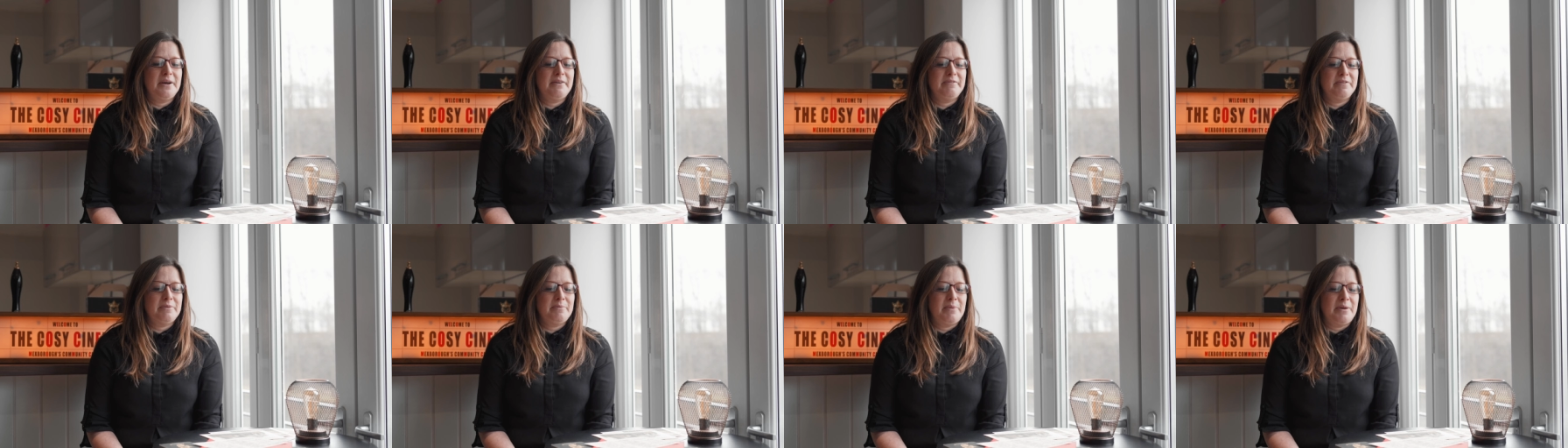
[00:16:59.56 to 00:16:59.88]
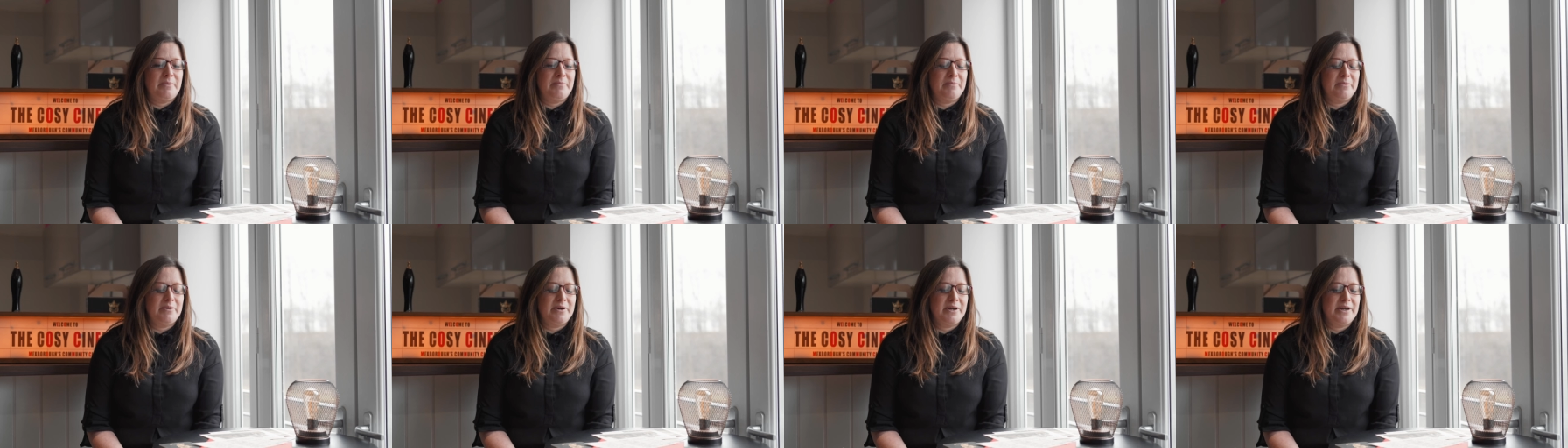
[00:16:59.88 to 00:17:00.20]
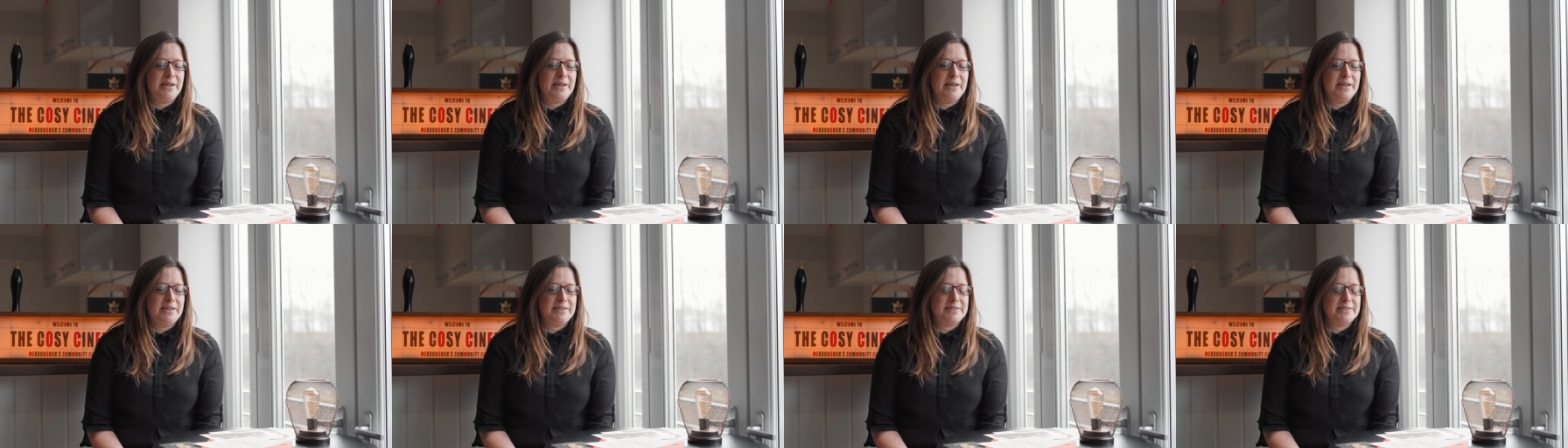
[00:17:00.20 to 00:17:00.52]
have a
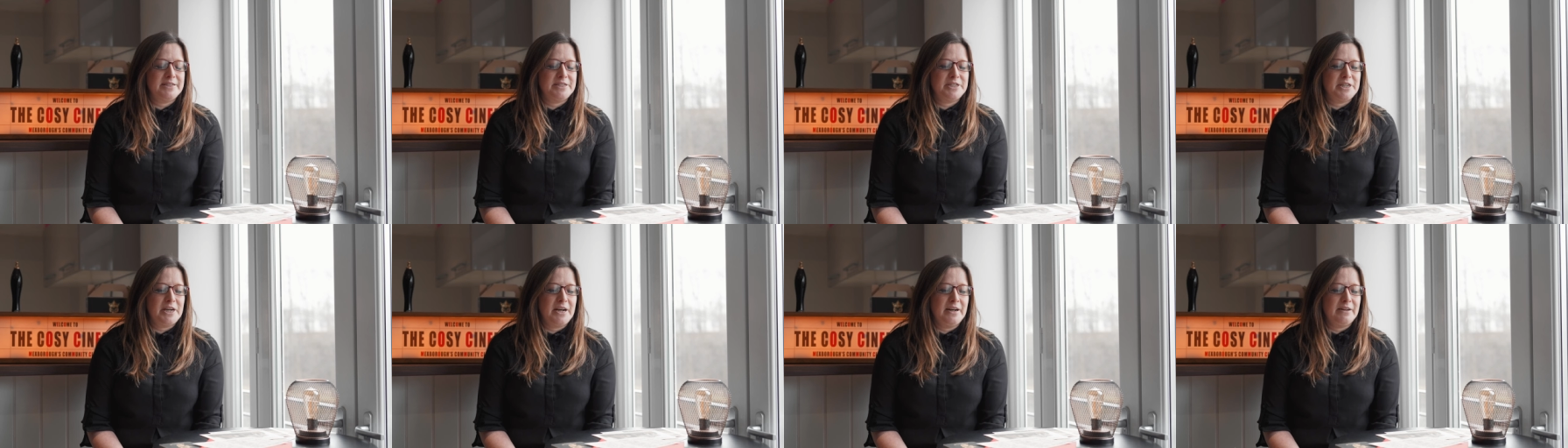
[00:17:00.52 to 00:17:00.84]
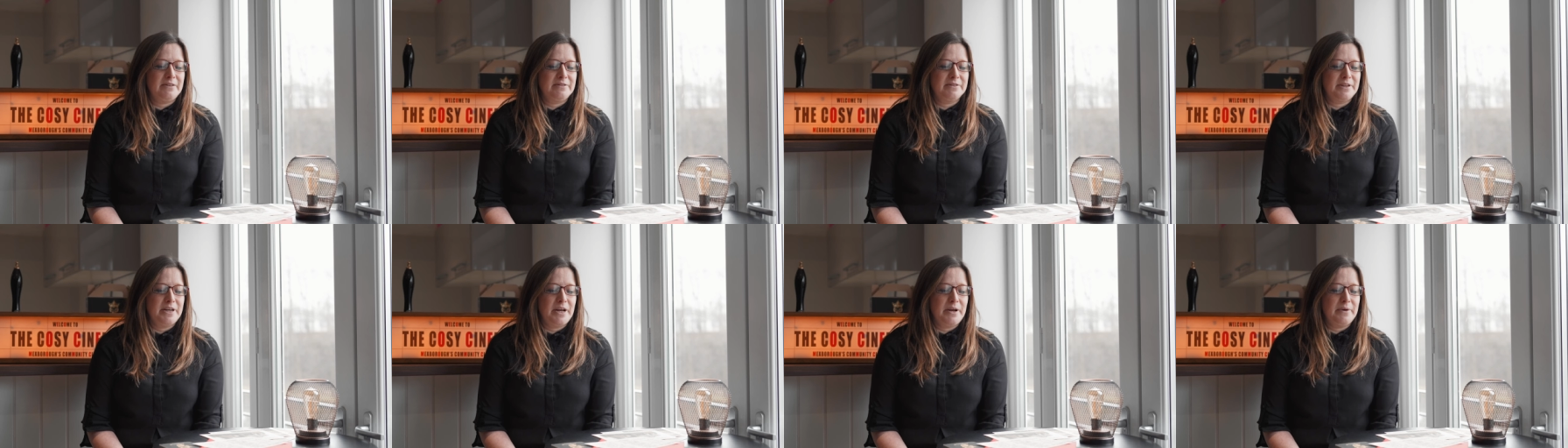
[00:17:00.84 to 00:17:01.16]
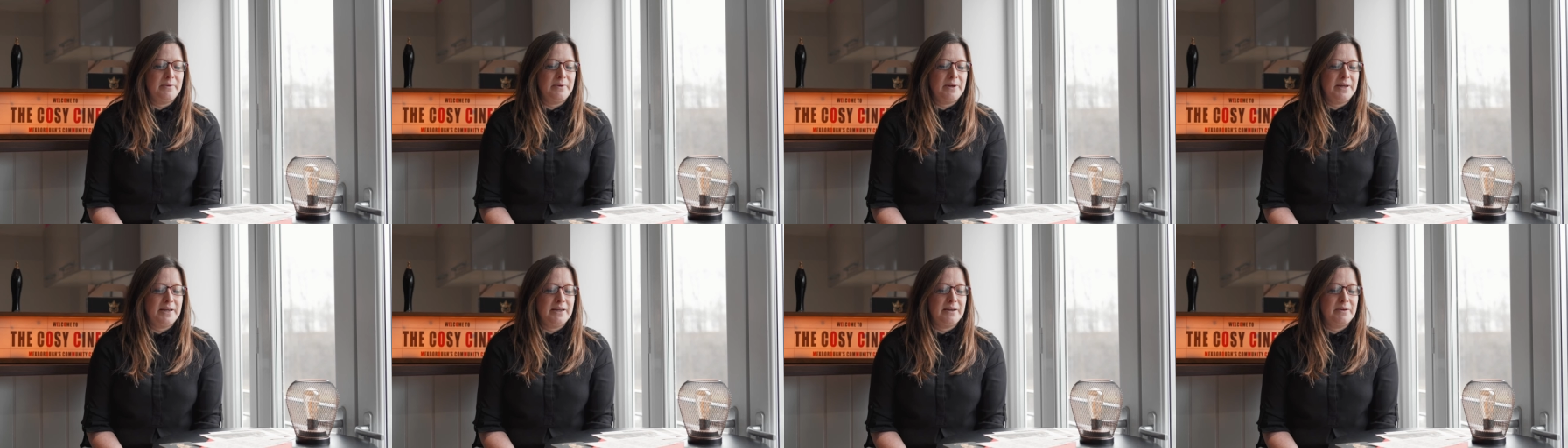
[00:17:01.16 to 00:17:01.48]
memory as a child
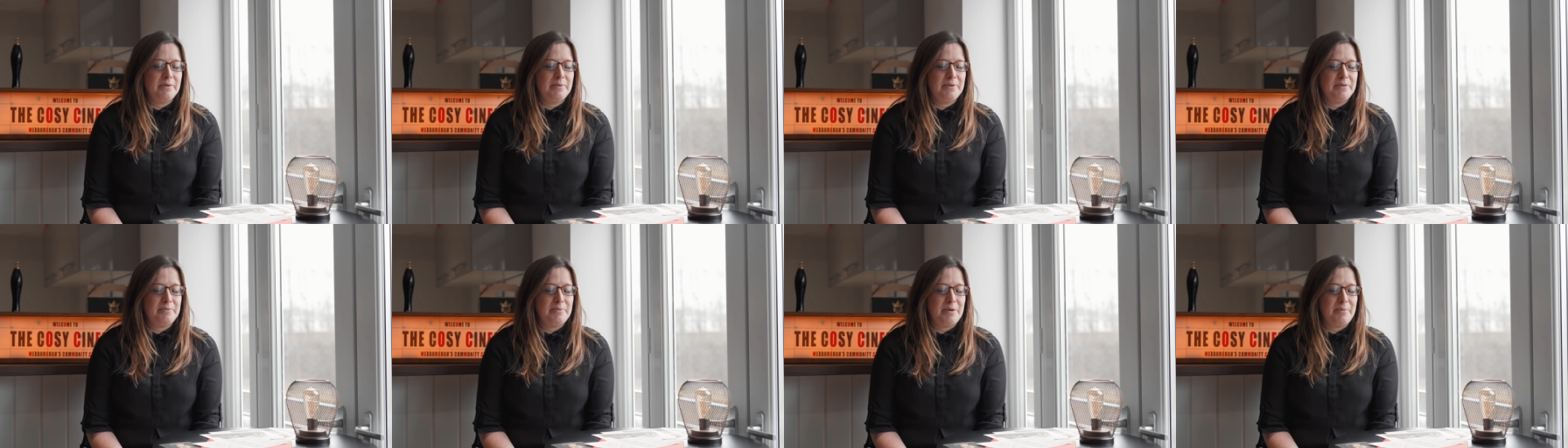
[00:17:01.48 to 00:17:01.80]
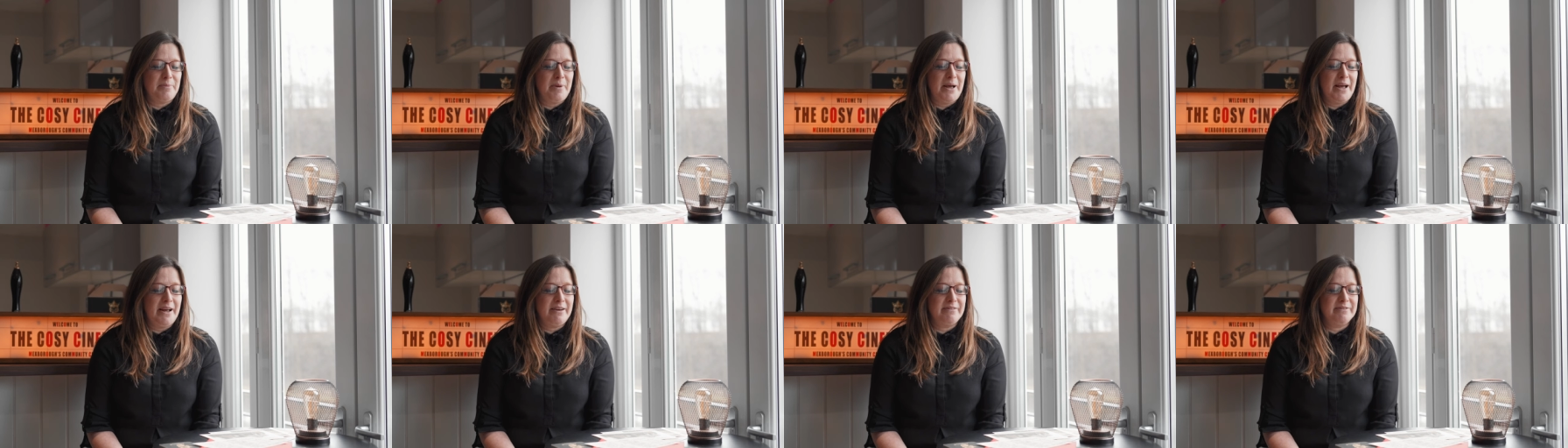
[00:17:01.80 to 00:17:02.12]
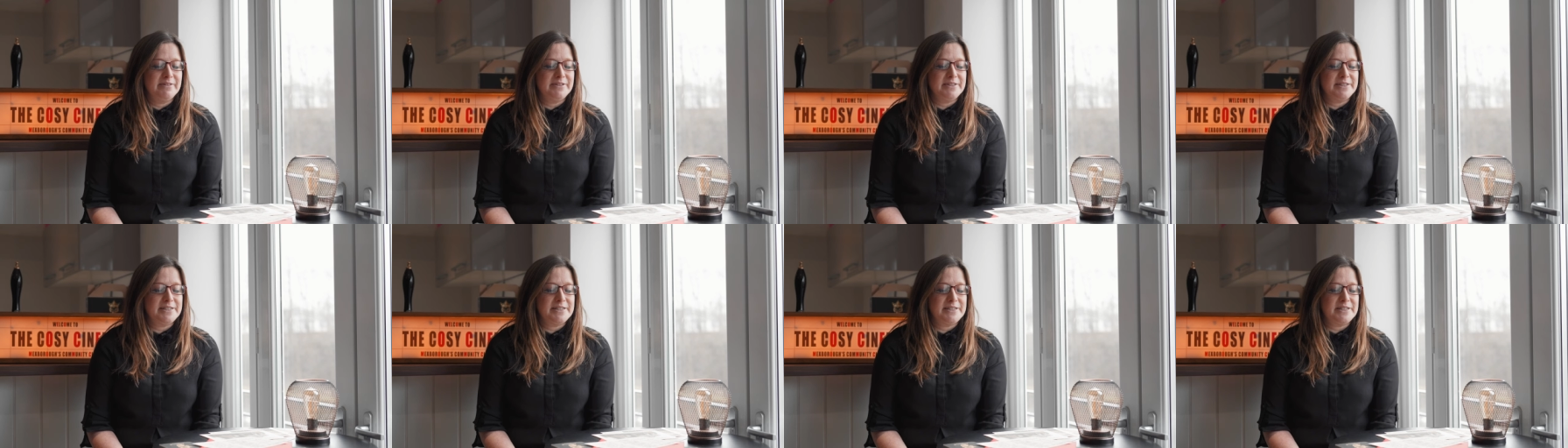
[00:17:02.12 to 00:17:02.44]
going with my
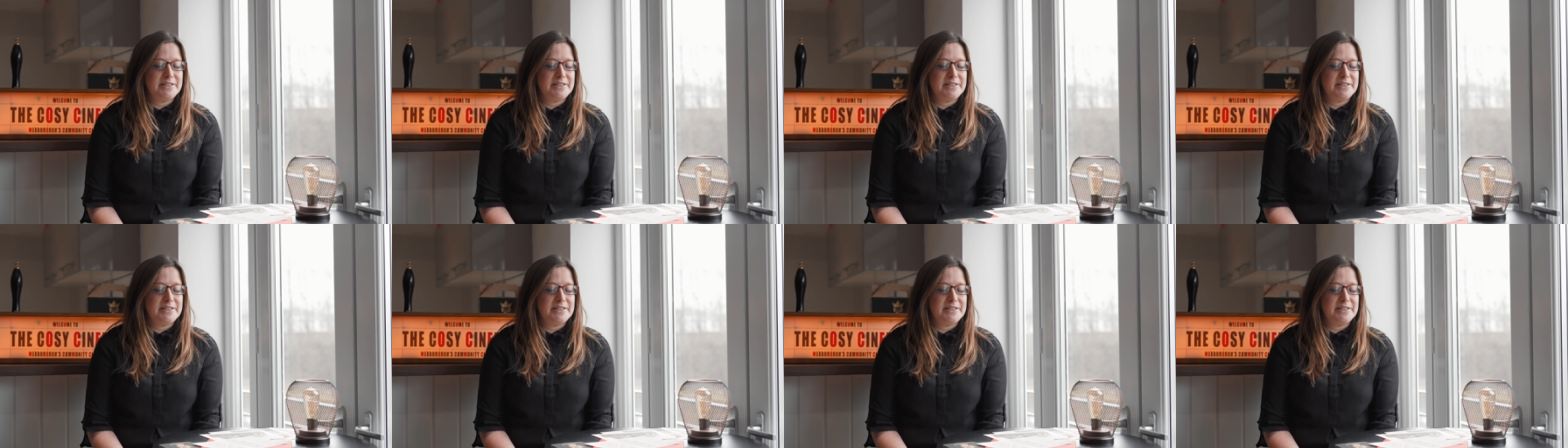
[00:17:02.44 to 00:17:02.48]
parents